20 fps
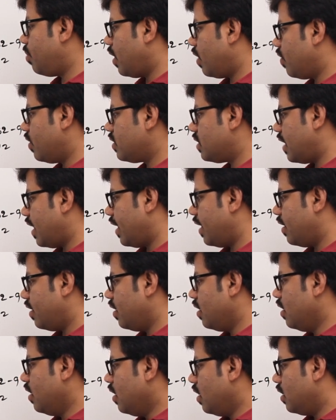part was
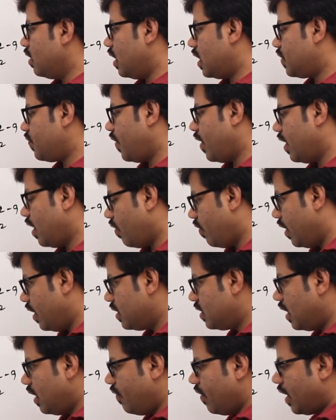9. That's fine. Now
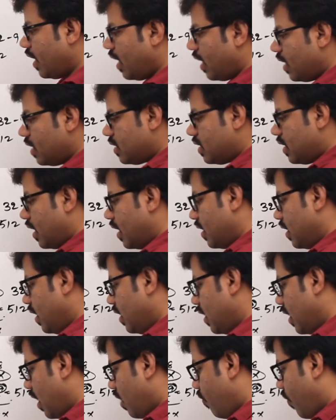easily we can understand that
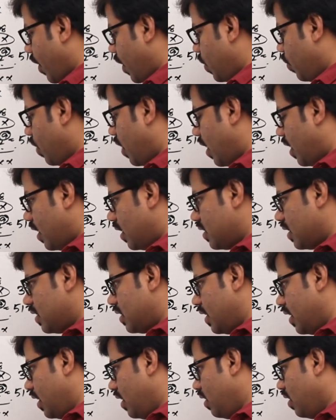there are 512 addresses
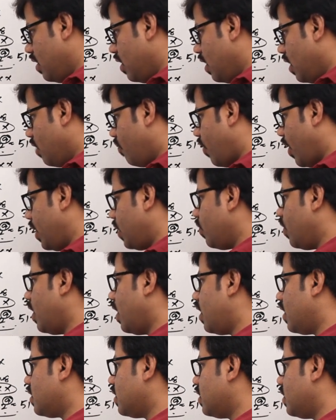here, 512
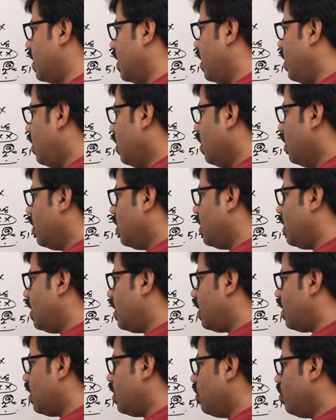addresses here.
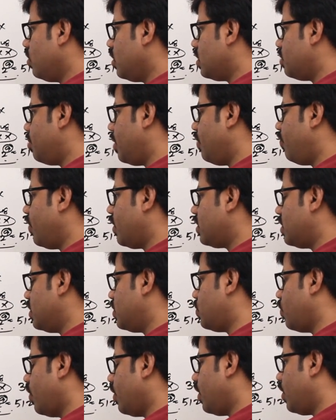Here this prefix is
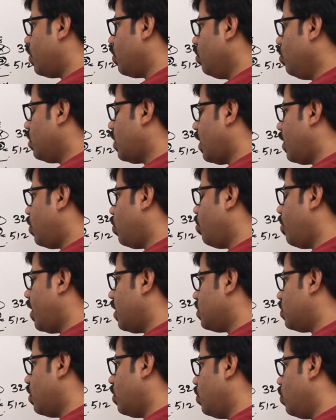22. 32
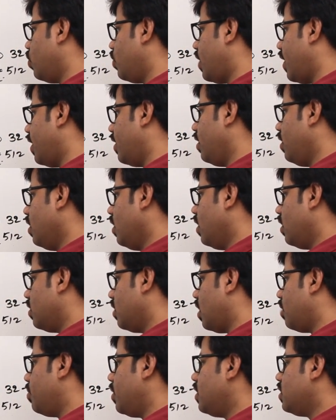minus 22, 10.
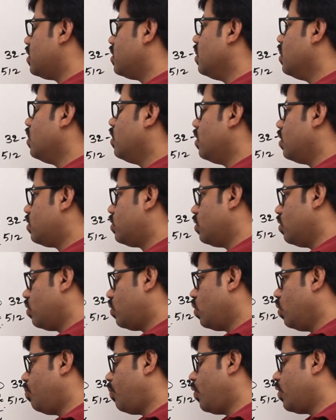That means, so
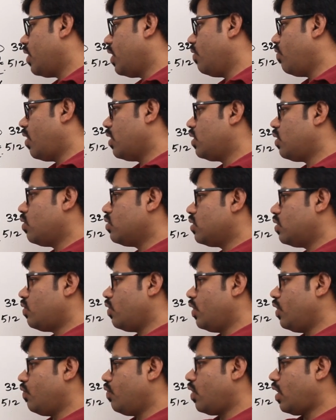2 port and
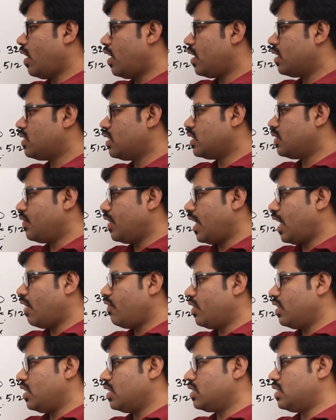1024 addresses we
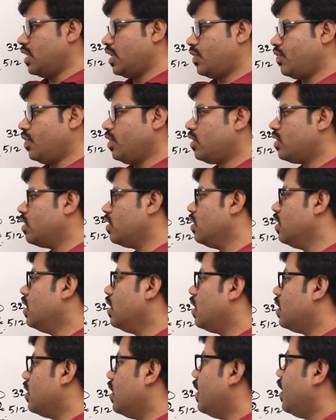have in this network.
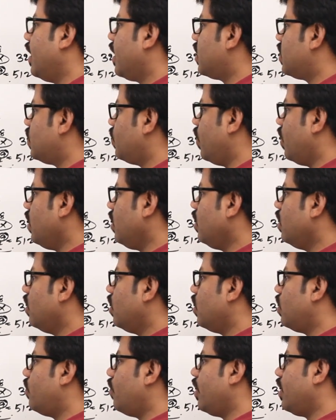The next one,
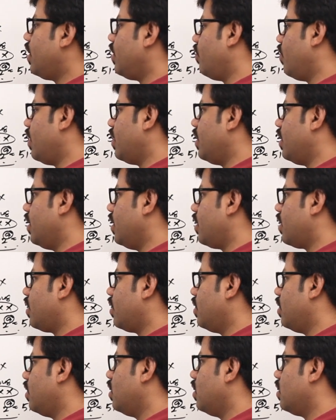21 here.
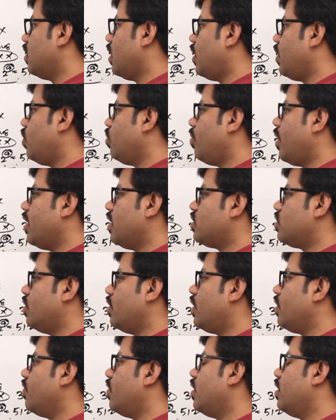32 minus
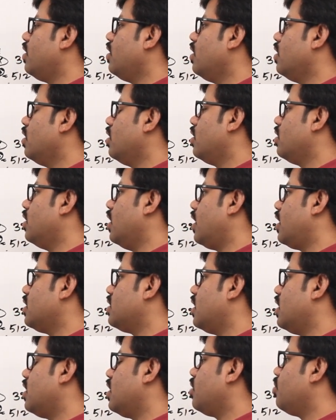21, that is
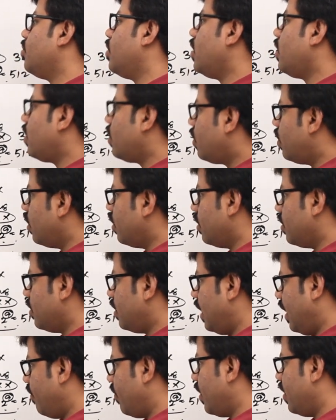nothing but
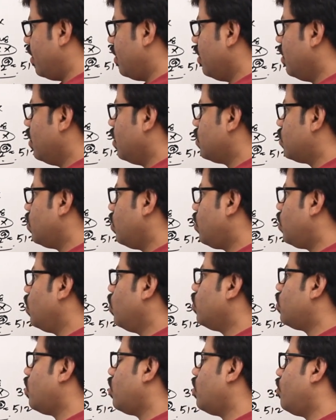11. So
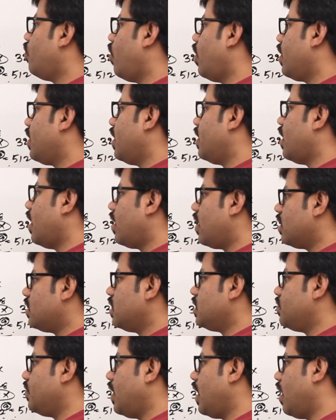2048
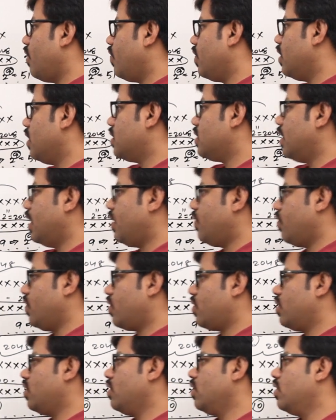addresses we have in this
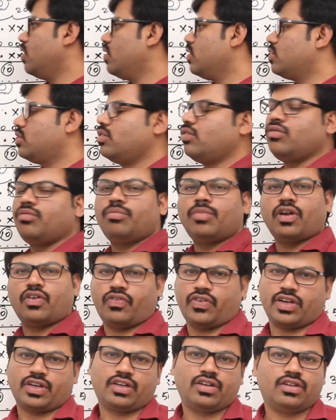network. So
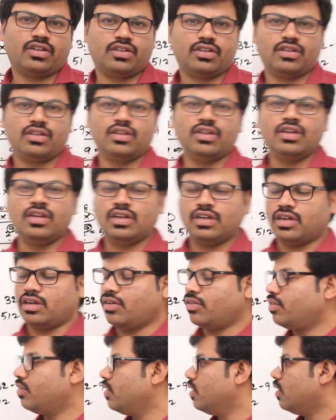perfect.
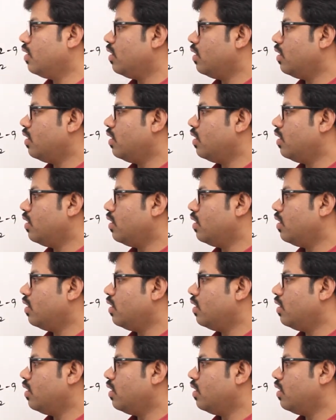Now